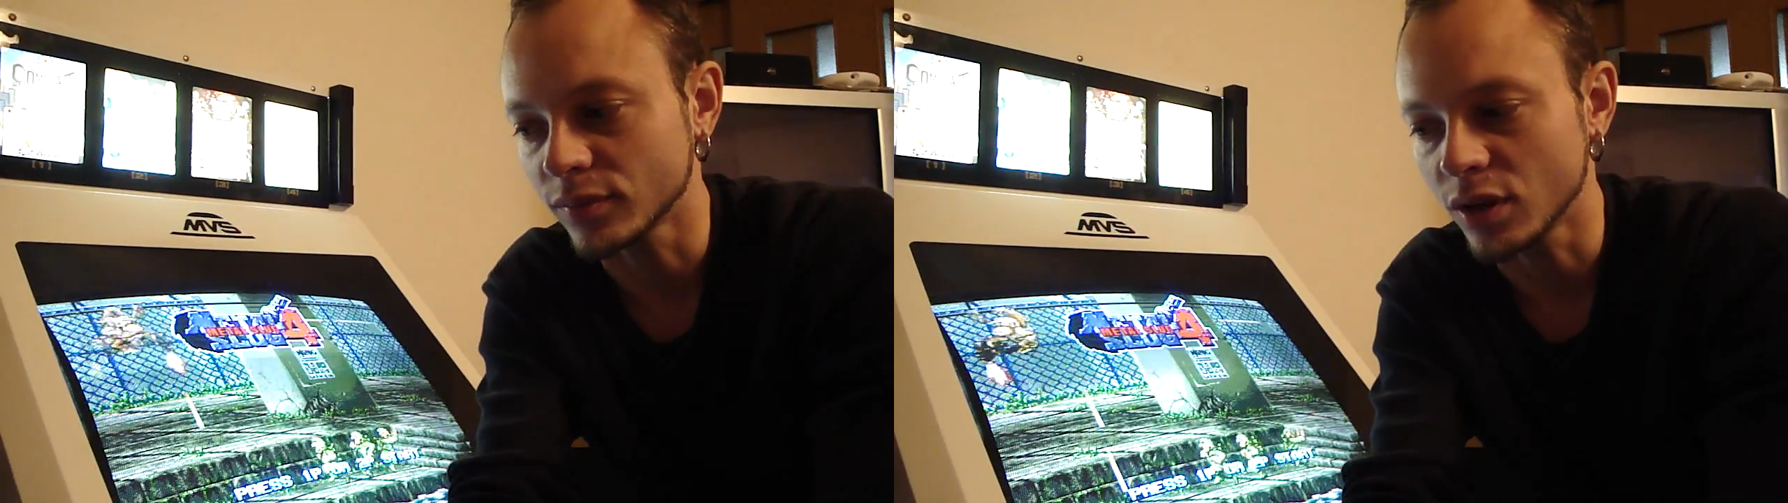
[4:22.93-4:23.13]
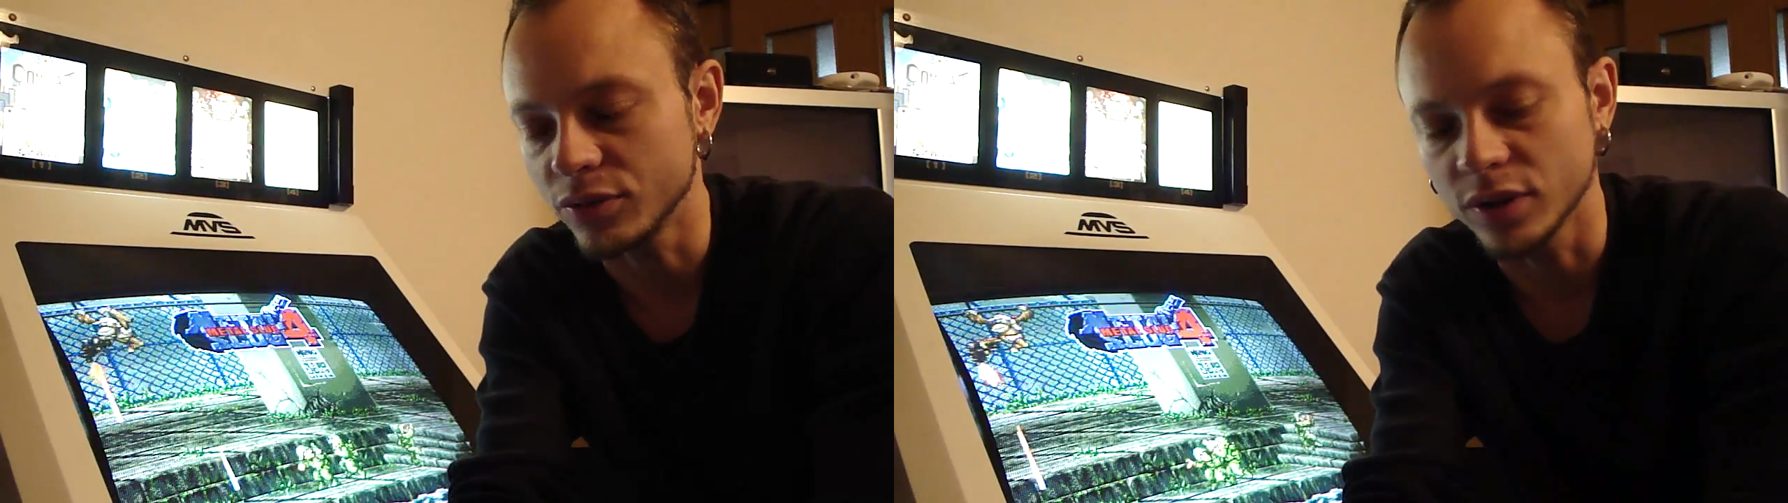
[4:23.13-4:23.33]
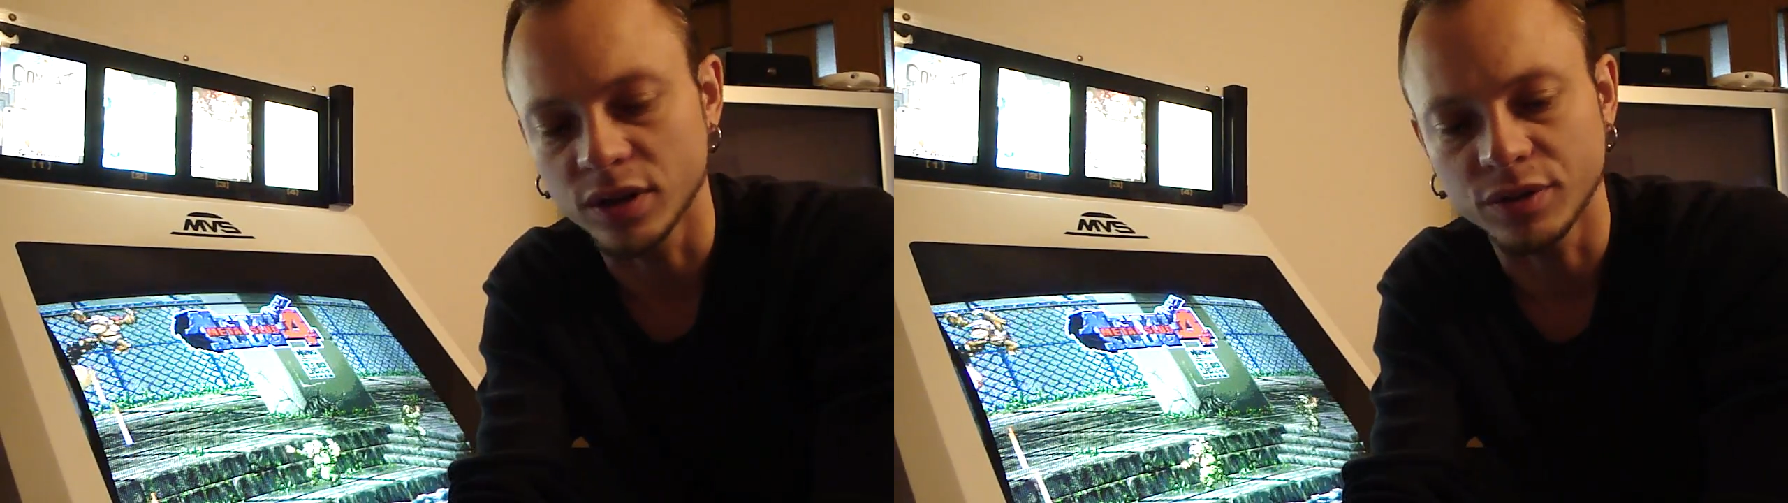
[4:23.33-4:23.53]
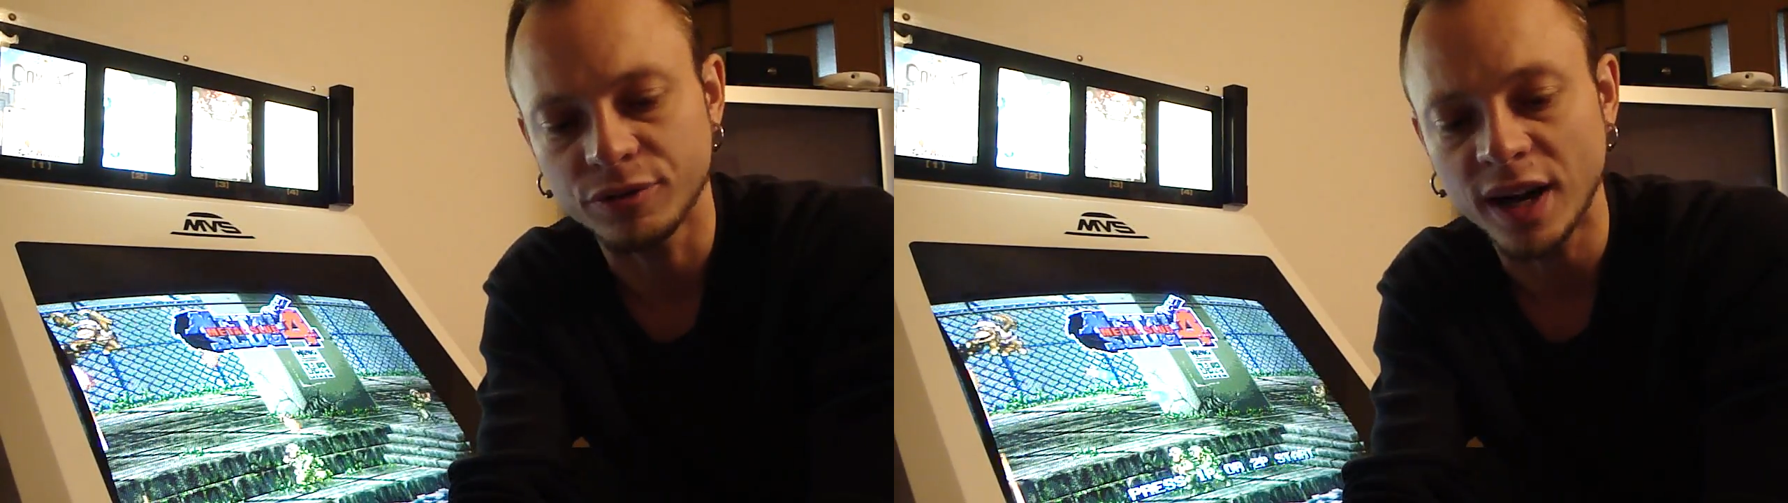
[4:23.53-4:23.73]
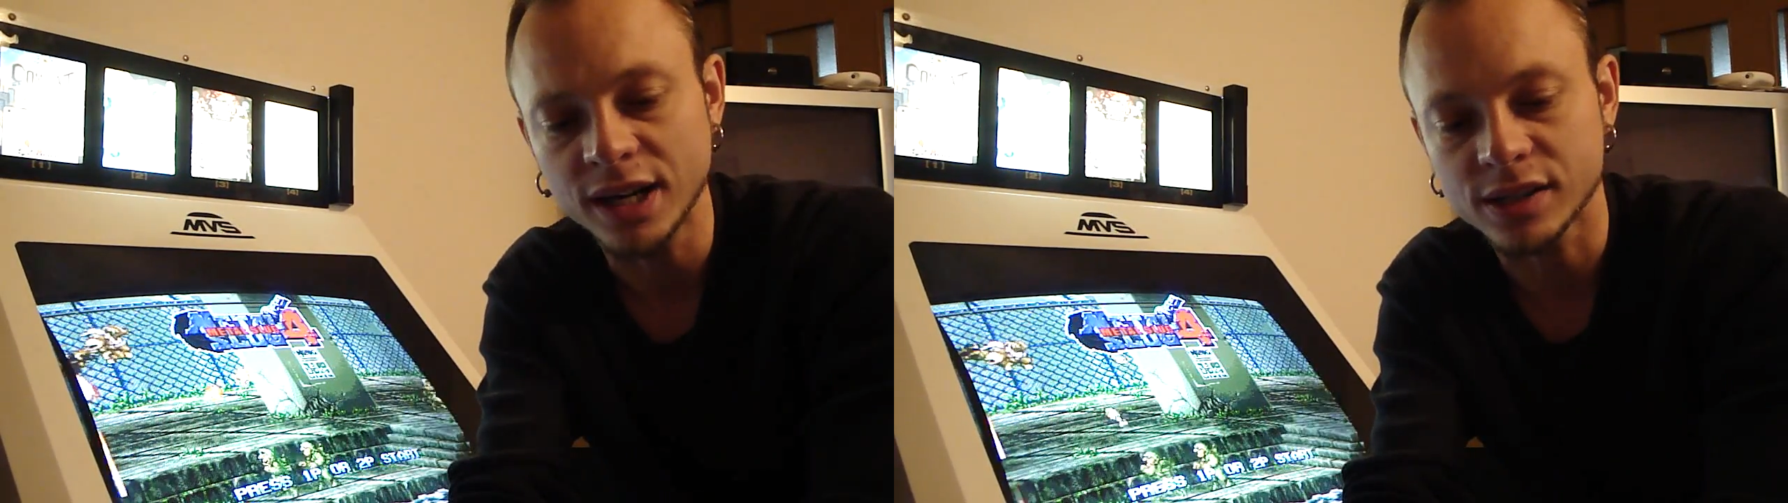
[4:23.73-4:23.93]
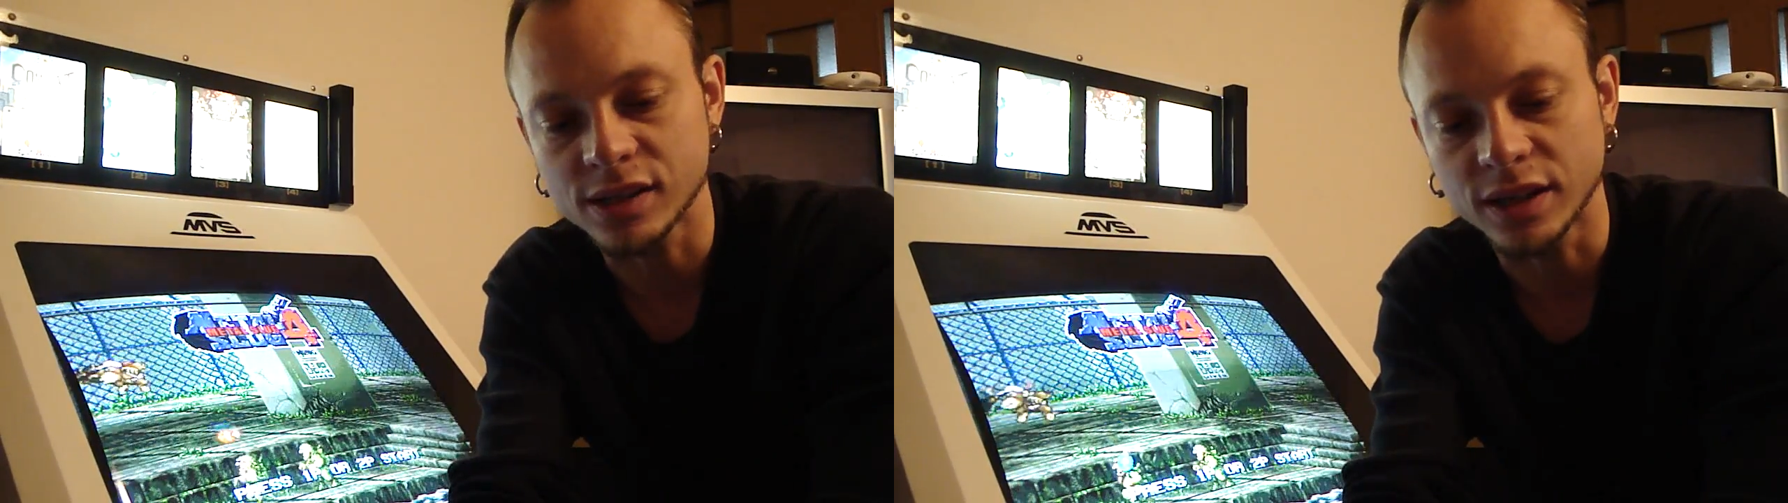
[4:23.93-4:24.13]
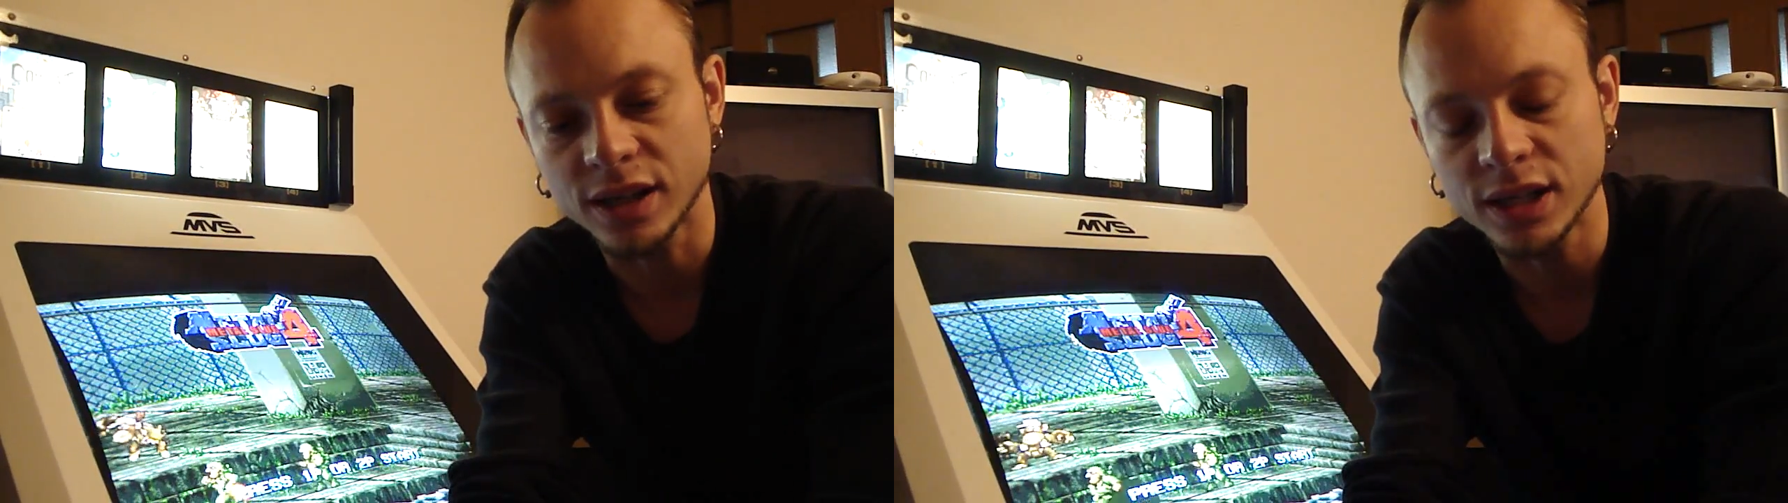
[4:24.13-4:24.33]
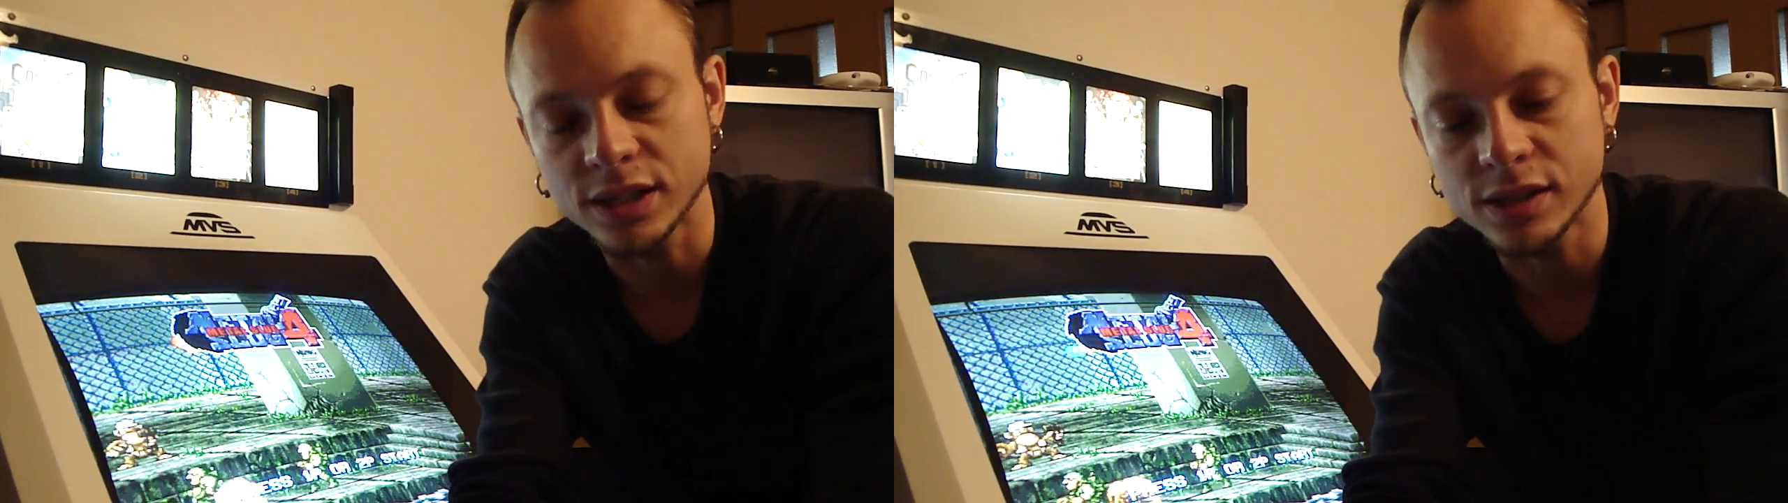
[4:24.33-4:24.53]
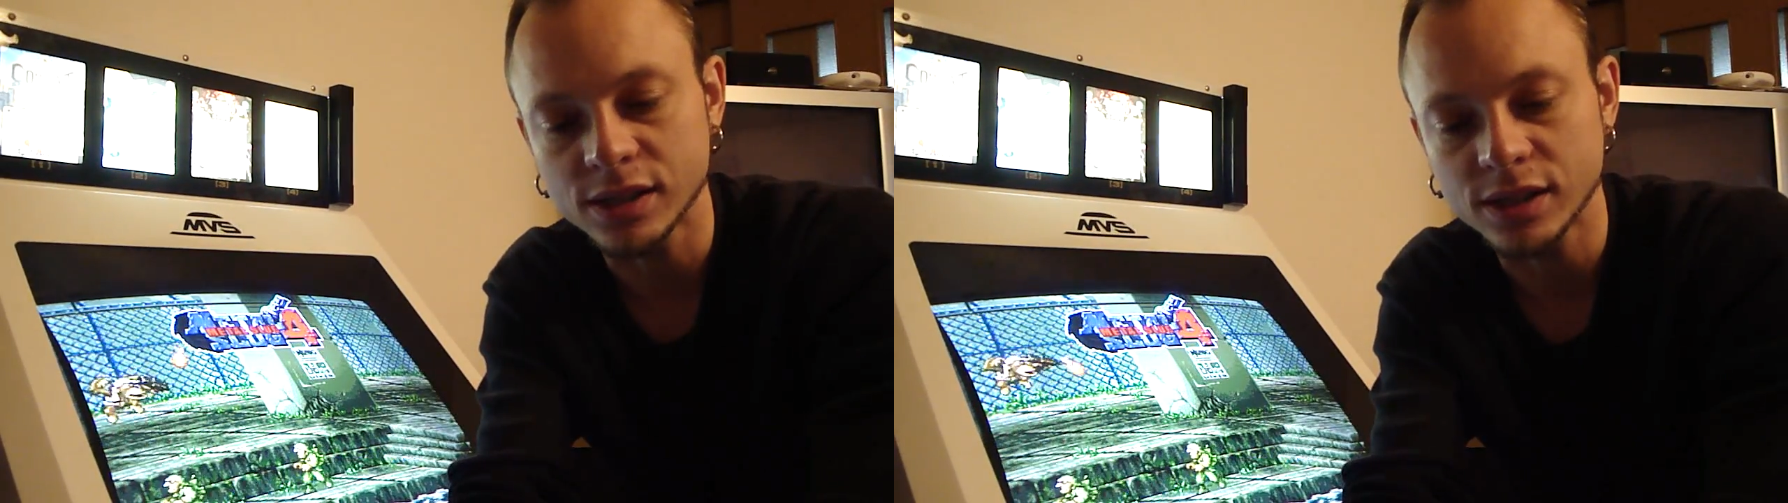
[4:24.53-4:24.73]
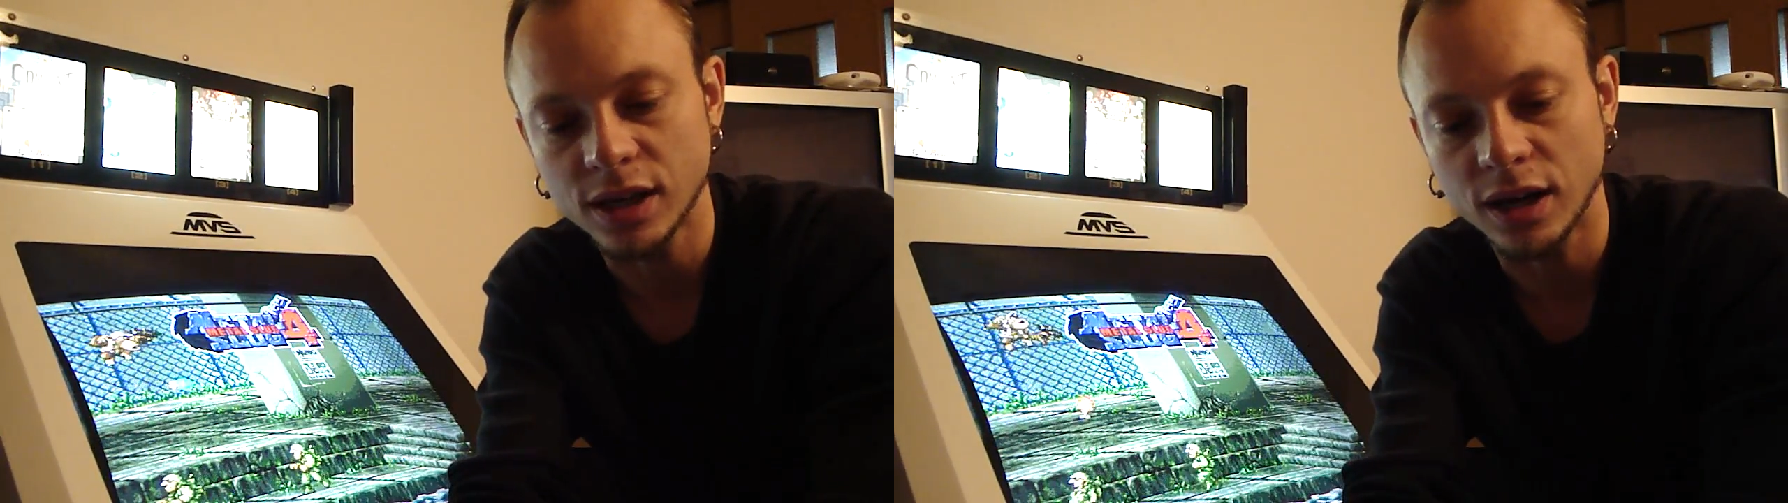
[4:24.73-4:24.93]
for the facts, I guess,